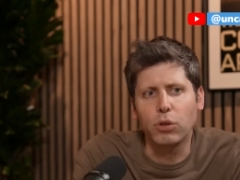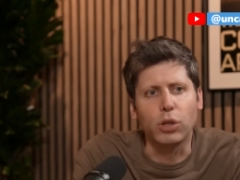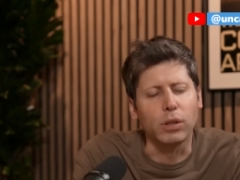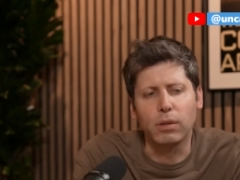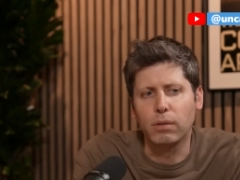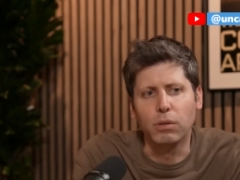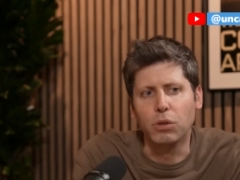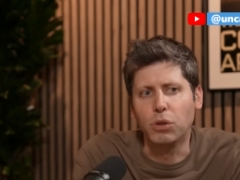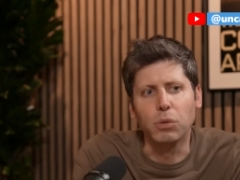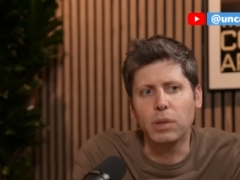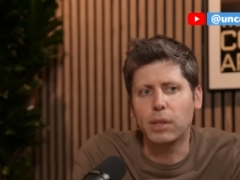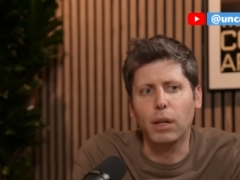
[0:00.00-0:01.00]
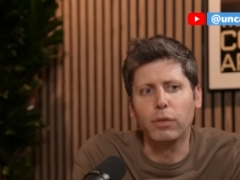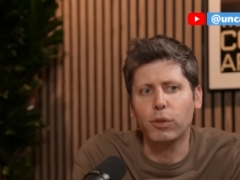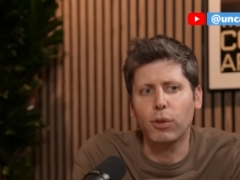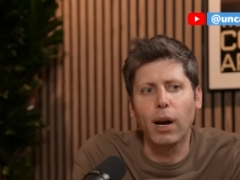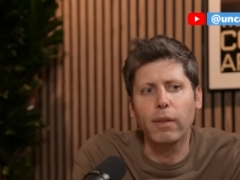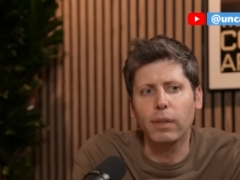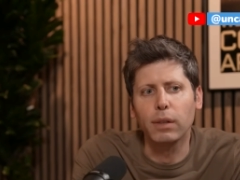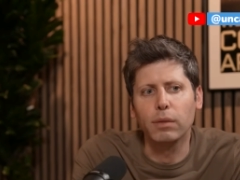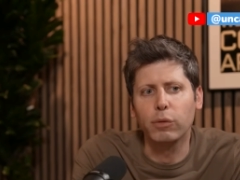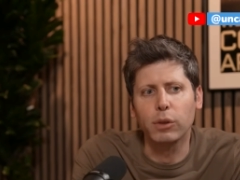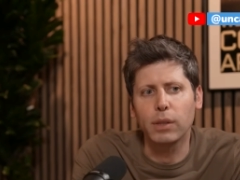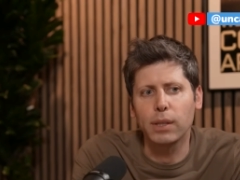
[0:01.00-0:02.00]
just do self-driving
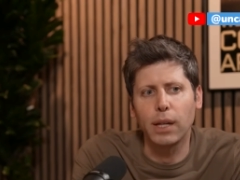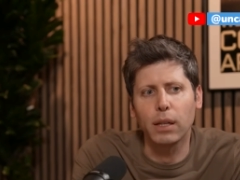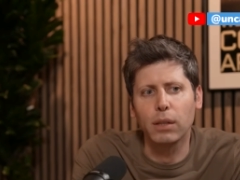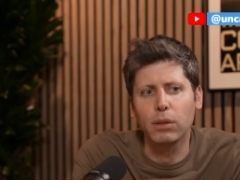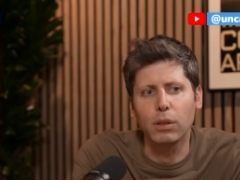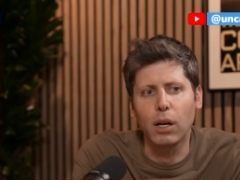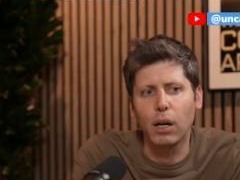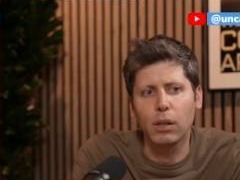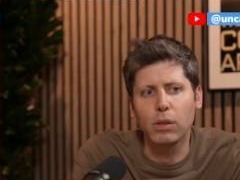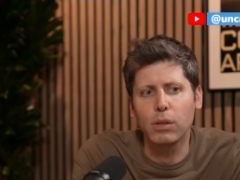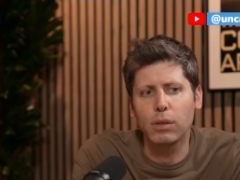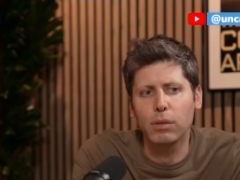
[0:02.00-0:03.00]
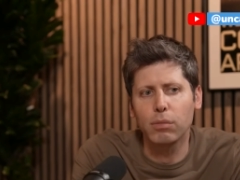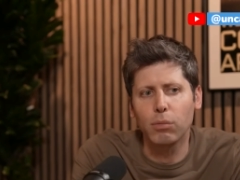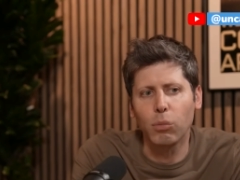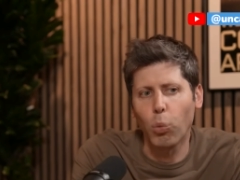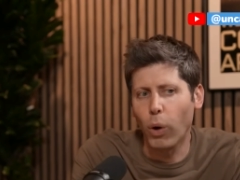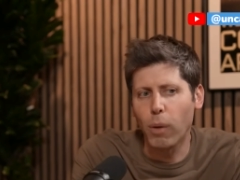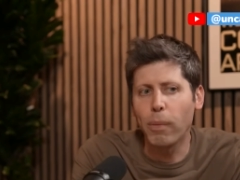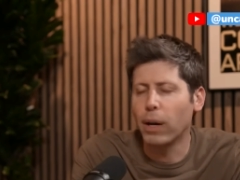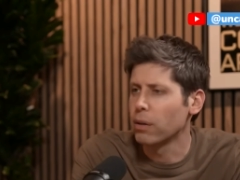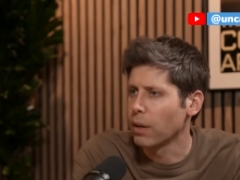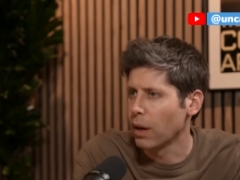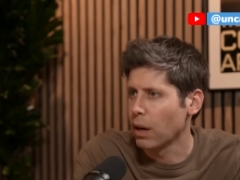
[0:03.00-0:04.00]
for standard cars way
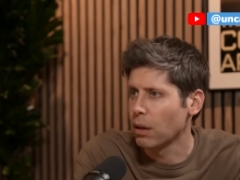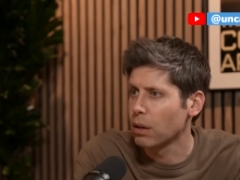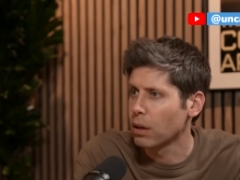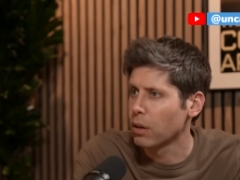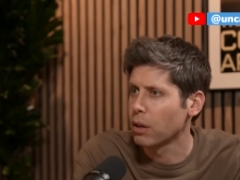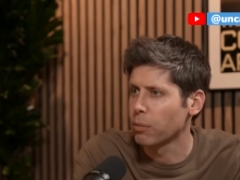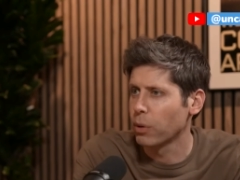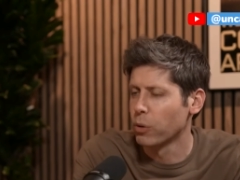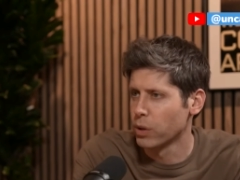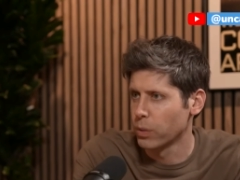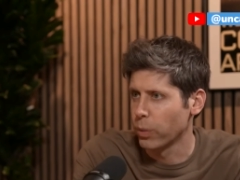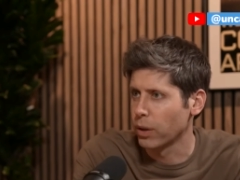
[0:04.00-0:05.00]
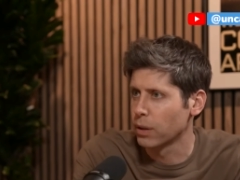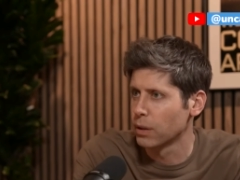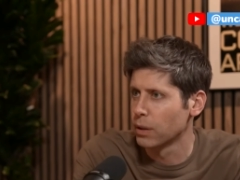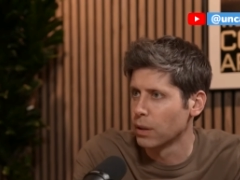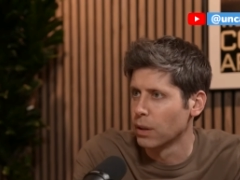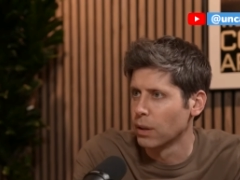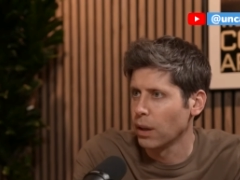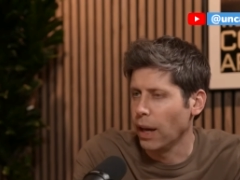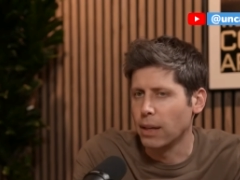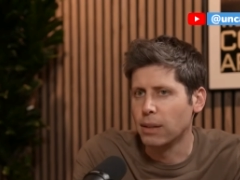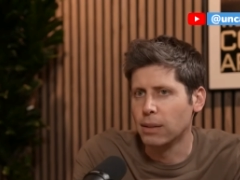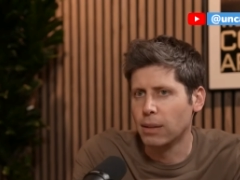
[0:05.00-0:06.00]
better than any current approach has worked. Hmm.
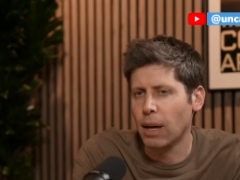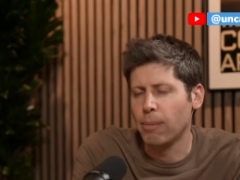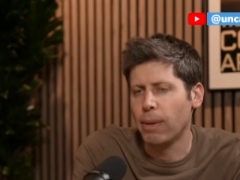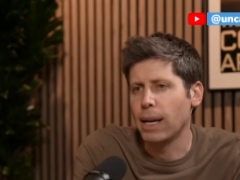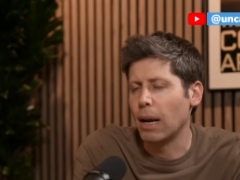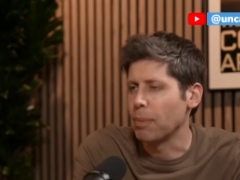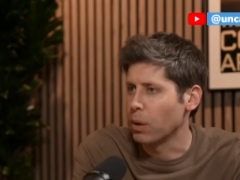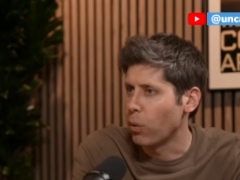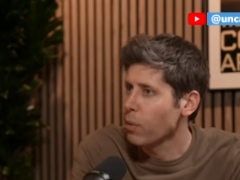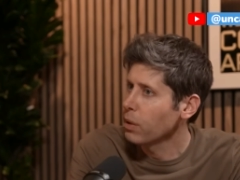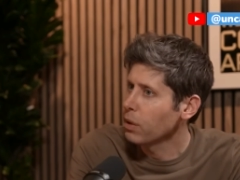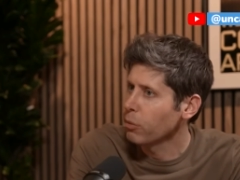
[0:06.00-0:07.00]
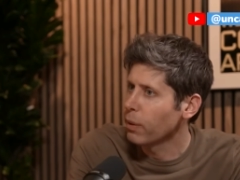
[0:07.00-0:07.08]
And that might not be quite what you